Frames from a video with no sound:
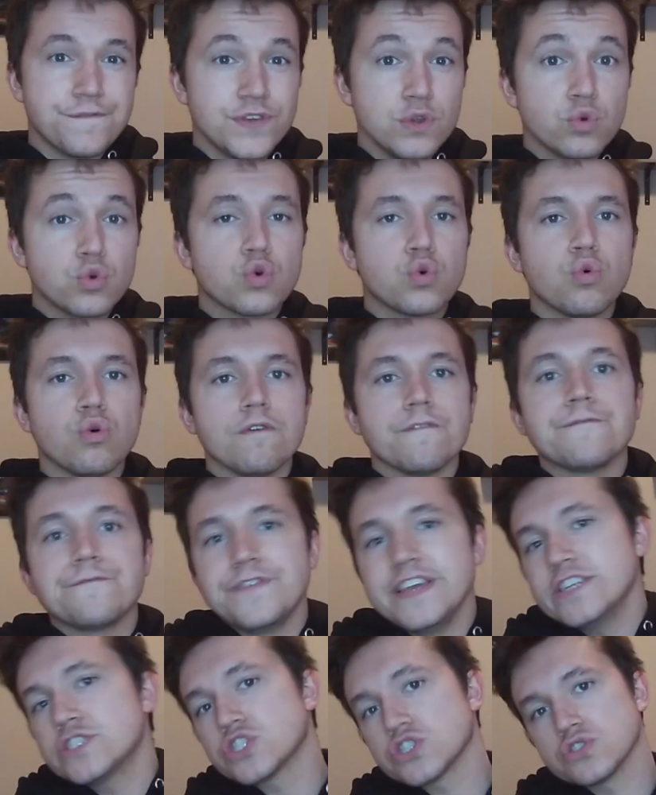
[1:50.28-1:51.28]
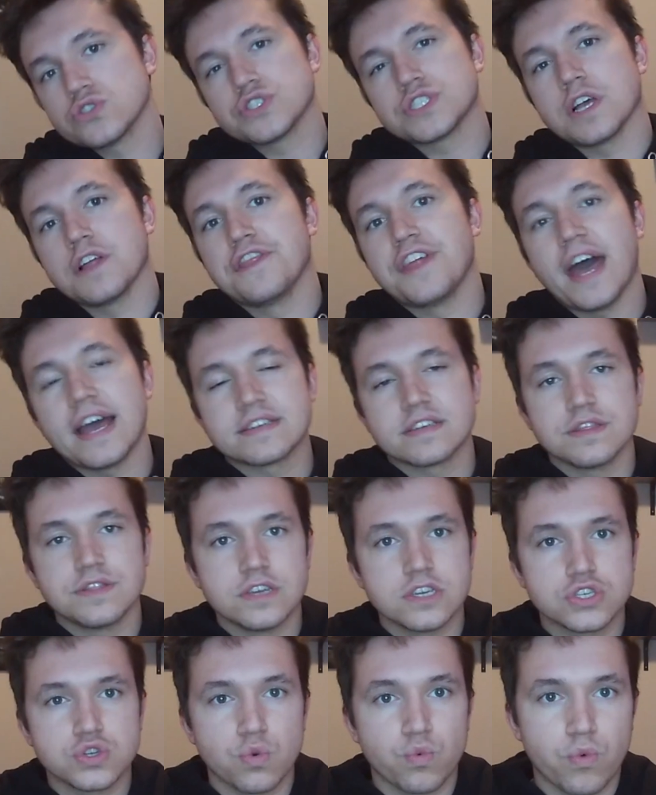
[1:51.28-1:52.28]
few cool features that
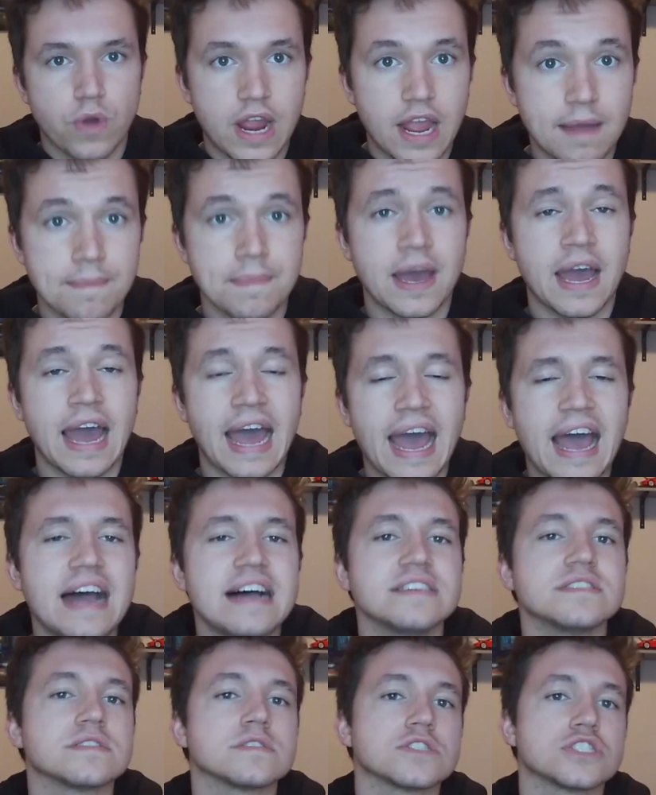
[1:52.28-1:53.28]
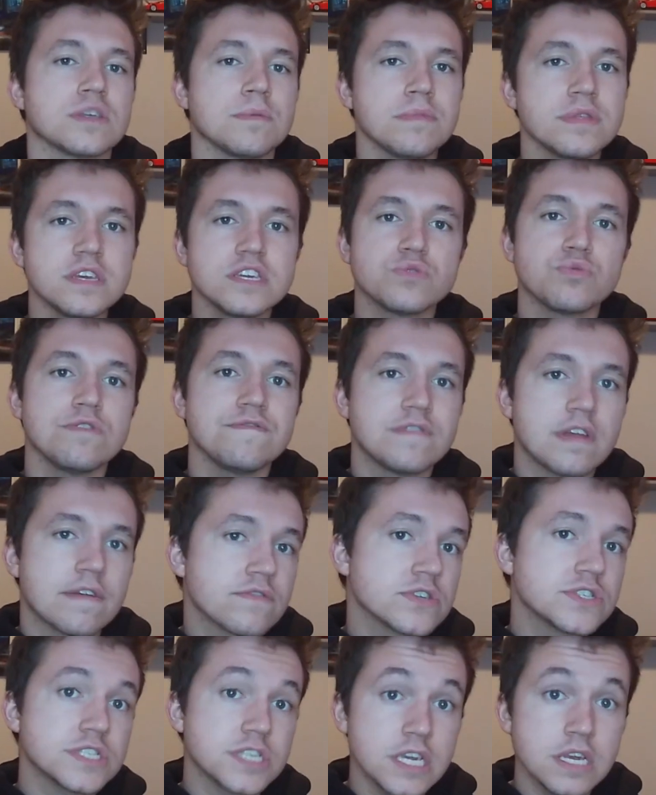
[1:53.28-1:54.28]
this Ram has. Some of these we've never
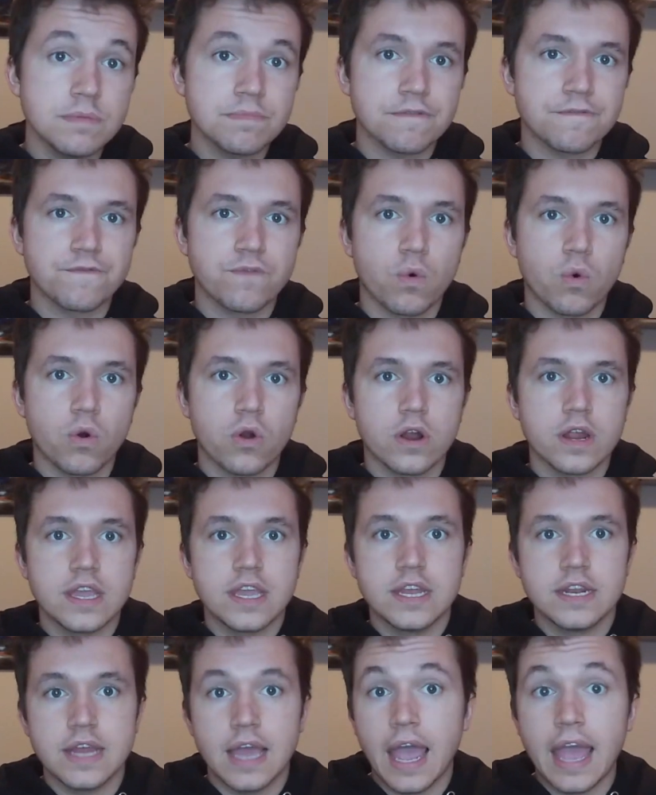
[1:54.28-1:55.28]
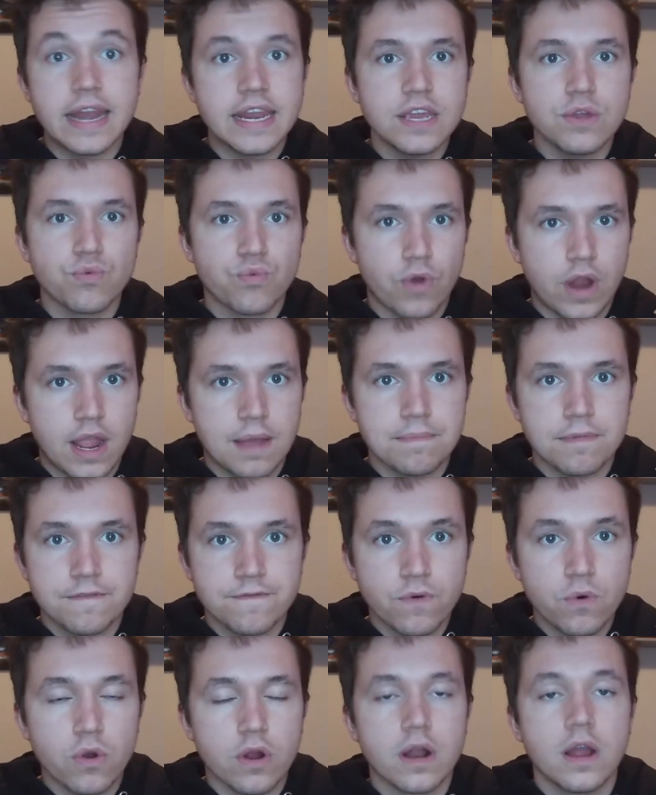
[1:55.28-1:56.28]
seen before in any Ram
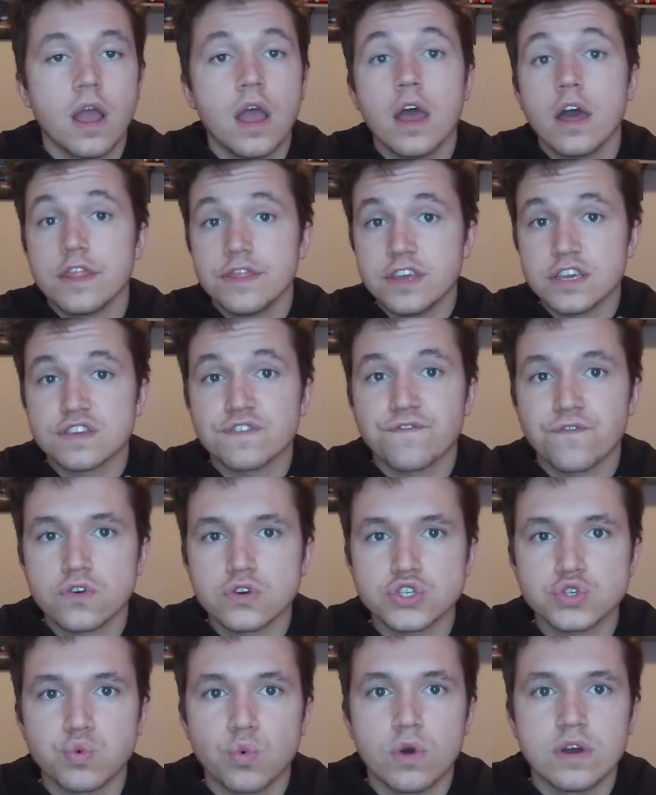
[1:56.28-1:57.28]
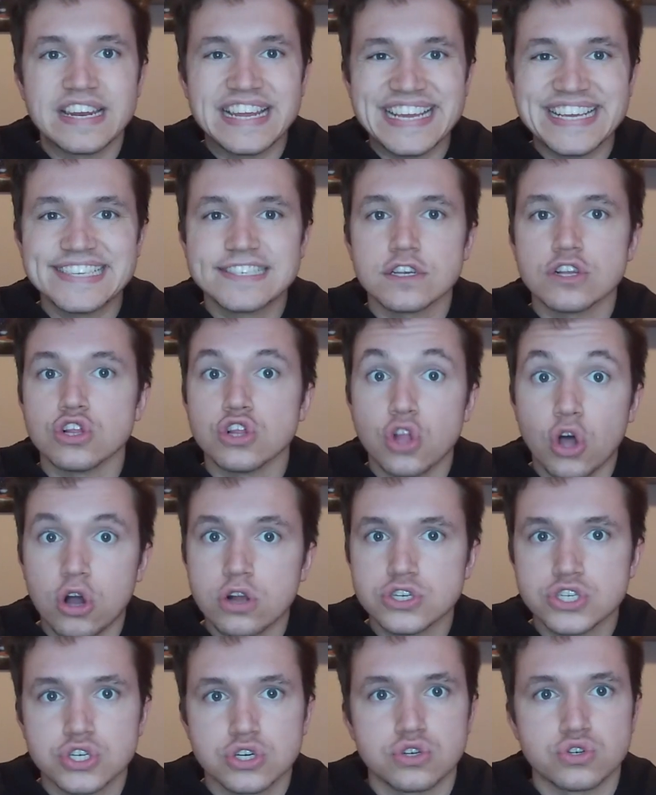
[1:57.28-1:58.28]
before. This first one is
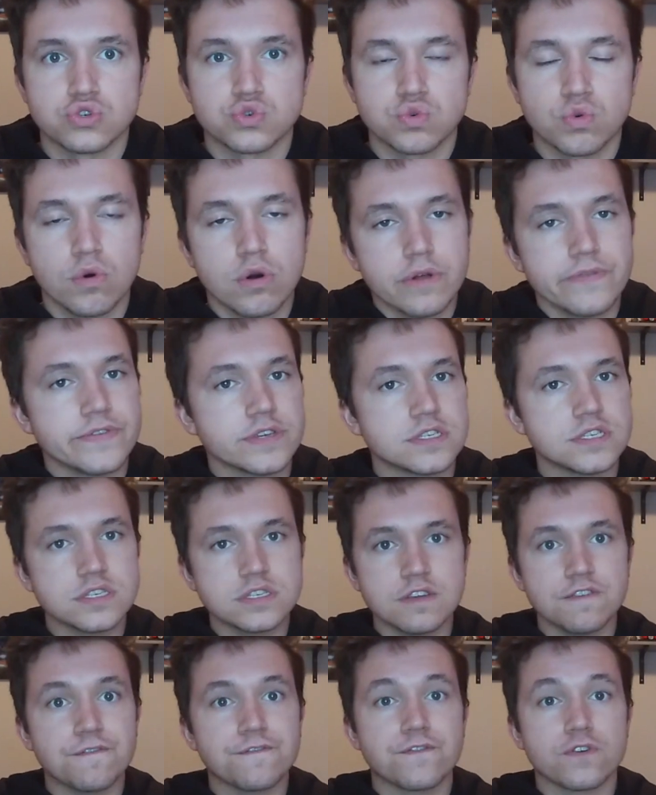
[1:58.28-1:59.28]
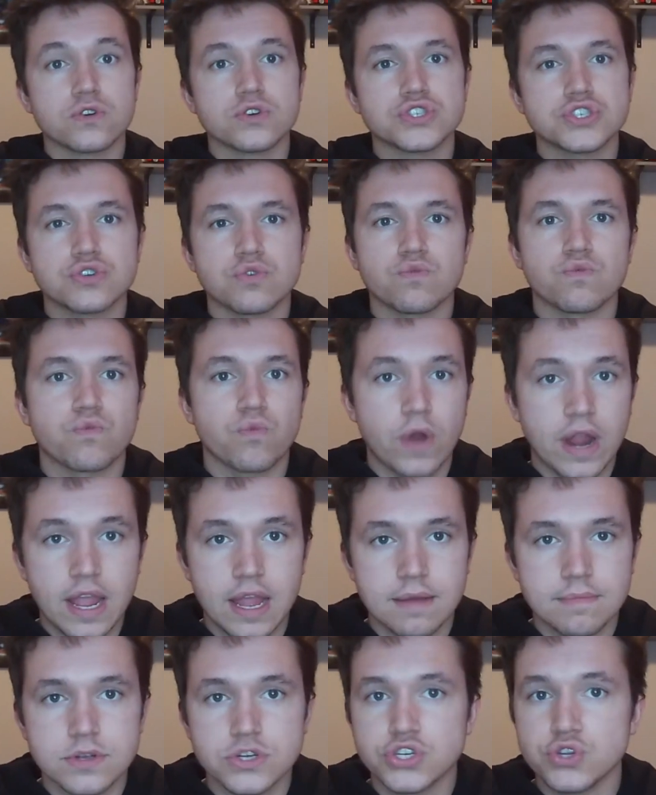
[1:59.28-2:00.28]
launch control. This is the first
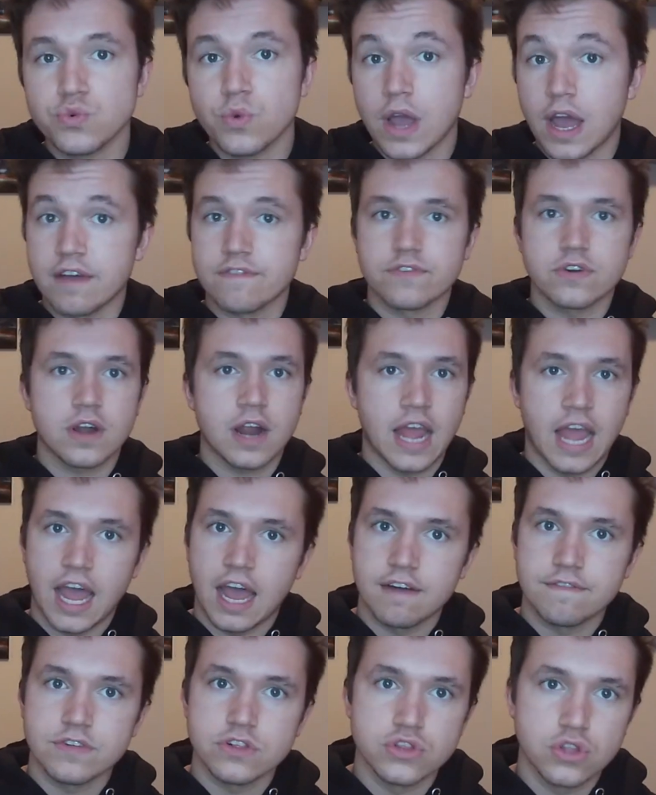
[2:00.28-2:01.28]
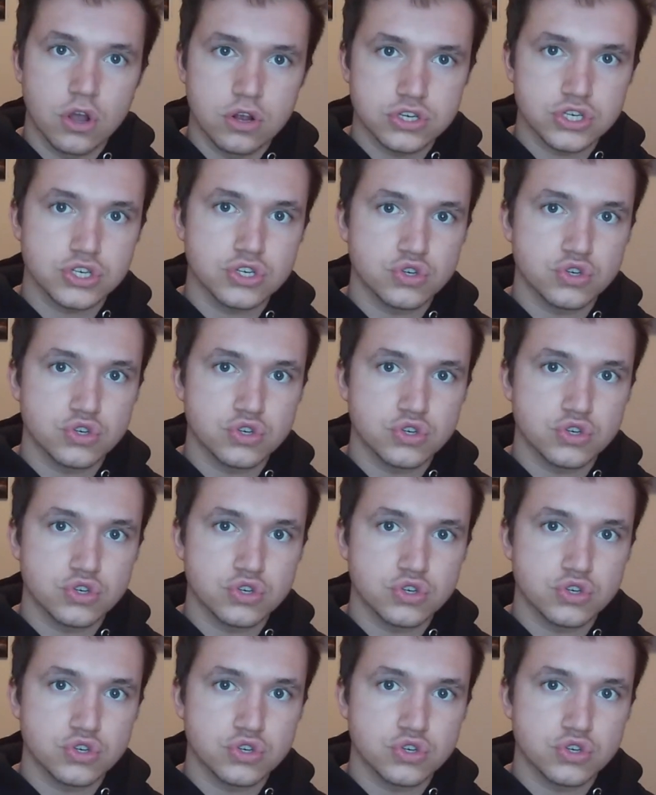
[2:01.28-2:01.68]
Ram to ever have launch